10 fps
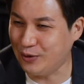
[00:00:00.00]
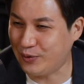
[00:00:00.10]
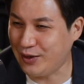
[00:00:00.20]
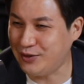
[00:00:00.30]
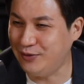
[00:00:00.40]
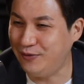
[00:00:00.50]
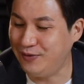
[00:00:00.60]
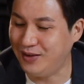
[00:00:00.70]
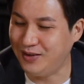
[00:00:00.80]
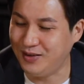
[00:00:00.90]
location
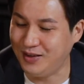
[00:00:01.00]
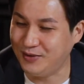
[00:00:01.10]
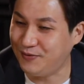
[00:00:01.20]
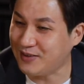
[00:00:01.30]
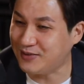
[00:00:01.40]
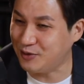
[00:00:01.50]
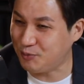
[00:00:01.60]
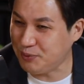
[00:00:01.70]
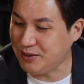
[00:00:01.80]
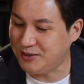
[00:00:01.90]
at the fastest
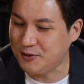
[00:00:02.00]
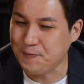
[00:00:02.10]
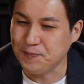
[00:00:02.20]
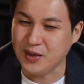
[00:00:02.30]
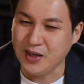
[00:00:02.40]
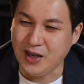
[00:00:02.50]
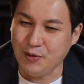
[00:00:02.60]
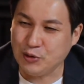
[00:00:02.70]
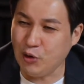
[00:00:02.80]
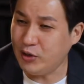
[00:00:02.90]
speed, and
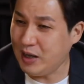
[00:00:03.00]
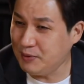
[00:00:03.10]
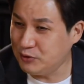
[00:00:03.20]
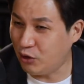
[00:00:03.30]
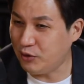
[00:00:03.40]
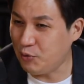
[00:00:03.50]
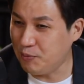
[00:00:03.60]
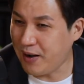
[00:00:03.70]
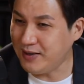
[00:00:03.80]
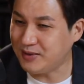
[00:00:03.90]
we go on Amazon and we
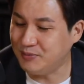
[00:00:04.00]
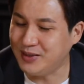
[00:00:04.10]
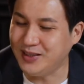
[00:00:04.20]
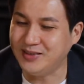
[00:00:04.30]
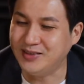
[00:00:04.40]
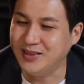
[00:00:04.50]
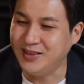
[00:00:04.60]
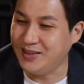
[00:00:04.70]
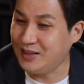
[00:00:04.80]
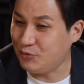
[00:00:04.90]
buy something.
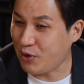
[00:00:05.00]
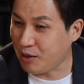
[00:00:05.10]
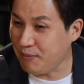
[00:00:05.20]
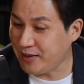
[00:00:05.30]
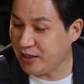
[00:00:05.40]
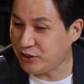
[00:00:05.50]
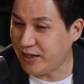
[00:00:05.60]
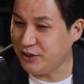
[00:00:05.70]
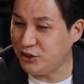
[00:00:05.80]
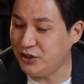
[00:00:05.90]
There's recommendation
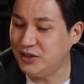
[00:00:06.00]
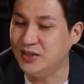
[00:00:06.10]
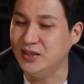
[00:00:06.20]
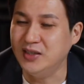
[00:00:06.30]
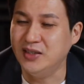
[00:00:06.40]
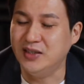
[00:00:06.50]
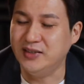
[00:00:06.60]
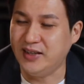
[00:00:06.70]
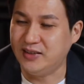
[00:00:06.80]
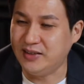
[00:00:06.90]
engine
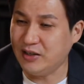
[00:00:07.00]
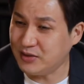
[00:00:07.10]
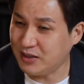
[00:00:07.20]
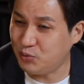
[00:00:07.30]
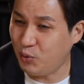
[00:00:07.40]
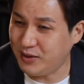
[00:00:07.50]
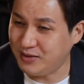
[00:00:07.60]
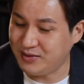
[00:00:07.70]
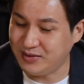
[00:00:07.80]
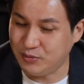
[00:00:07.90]
that tells us what
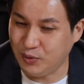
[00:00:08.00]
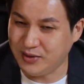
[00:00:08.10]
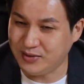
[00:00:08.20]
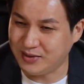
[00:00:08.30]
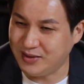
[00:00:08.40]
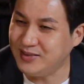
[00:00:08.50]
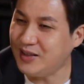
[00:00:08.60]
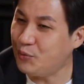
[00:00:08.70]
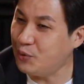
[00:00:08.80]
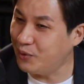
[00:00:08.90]
is the things
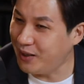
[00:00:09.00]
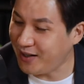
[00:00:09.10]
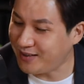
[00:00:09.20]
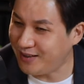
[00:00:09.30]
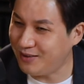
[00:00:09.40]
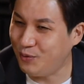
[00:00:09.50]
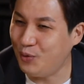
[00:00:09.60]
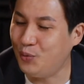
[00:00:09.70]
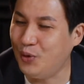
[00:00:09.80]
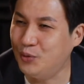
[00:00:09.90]
that we will like and
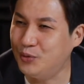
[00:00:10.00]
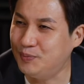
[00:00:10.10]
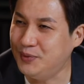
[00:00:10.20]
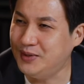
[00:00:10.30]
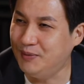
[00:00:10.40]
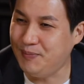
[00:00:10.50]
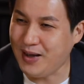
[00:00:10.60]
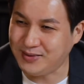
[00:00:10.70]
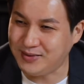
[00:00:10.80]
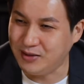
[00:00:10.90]
what would be the
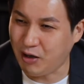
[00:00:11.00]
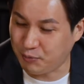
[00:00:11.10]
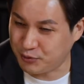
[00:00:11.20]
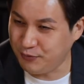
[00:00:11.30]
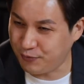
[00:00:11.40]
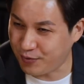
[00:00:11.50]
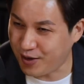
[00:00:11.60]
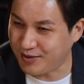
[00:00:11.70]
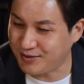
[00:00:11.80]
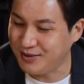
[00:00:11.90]
best option for
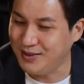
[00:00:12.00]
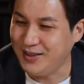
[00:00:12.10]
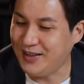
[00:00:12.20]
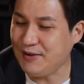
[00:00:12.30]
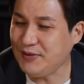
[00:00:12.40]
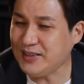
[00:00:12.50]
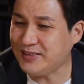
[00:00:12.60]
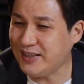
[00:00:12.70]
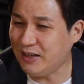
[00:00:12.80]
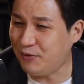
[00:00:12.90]
us. And everything is
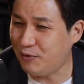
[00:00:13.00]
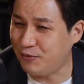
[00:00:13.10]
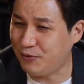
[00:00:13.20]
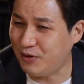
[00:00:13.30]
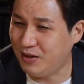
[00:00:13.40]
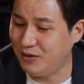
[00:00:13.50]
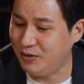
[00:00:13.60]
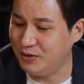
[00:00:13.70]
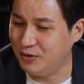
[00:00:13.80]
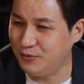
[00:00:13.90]
laid out
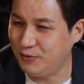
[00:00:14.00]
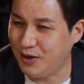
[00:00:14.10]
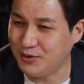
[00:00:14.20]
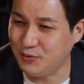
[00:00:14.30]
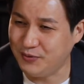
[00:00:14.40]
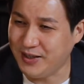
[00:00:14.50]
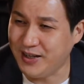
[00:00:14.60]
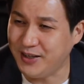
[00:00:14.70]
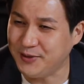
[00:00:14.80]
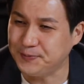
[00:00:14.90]
for us with
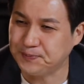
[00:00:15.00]
AI.